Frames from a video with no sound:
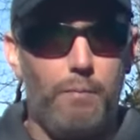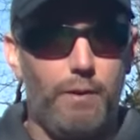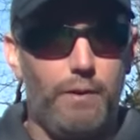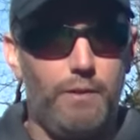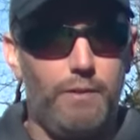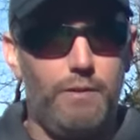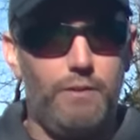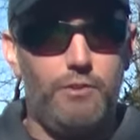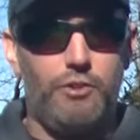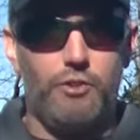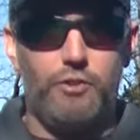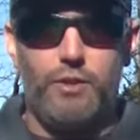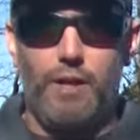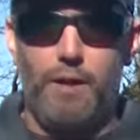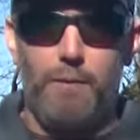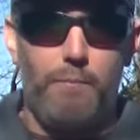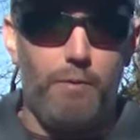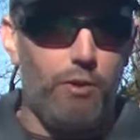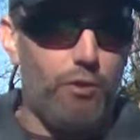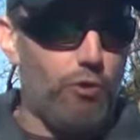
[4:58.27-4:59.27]
but it's just
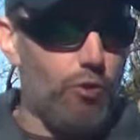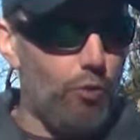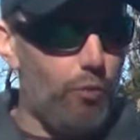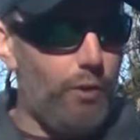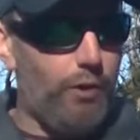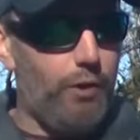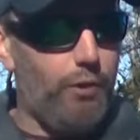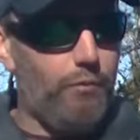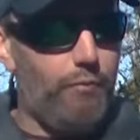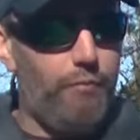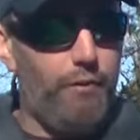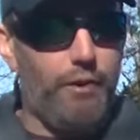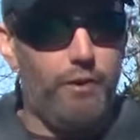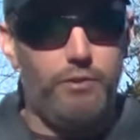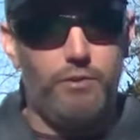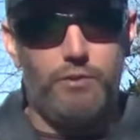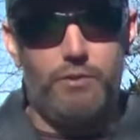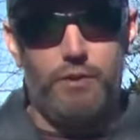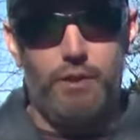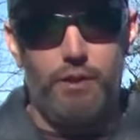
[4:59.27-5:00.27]
got to be you and your
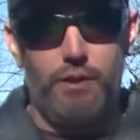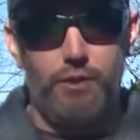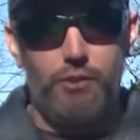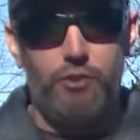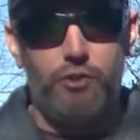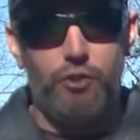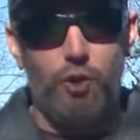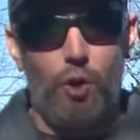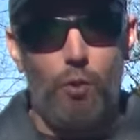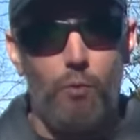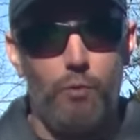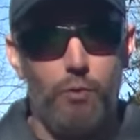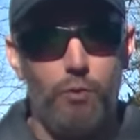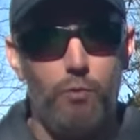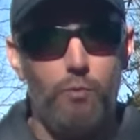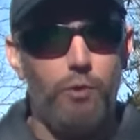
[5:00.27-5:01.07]
fish. It's got to show you